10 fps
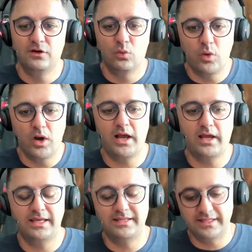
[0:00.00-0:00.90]

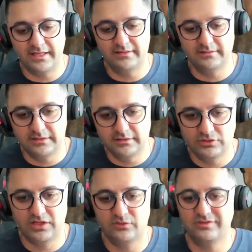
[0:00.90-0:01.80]
Why? And then in
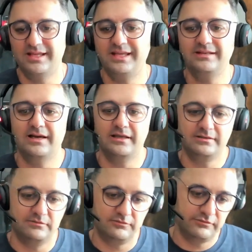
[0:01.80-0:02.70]
2008,
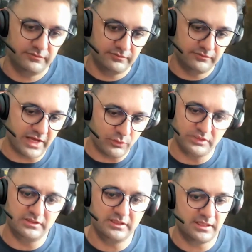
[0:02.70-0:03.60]
I
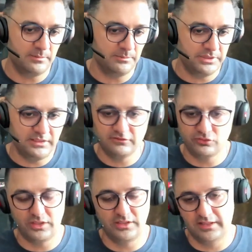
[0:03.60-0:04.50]
founded the company.
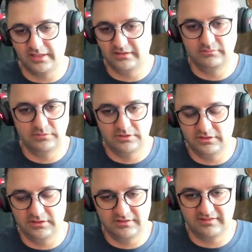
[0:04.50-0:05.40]
So I
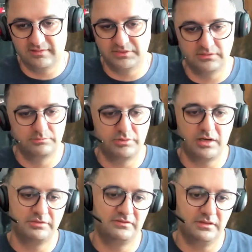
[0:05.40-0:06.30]
didn't accept that
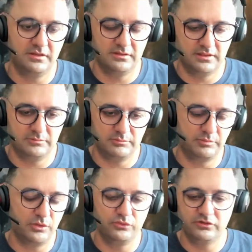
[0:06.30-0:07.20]

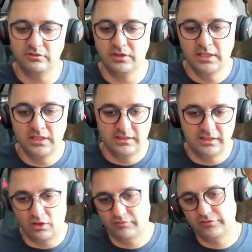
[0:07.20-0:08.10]
proposal,
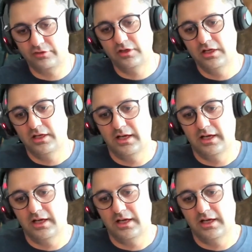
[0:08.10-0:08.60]
that offer.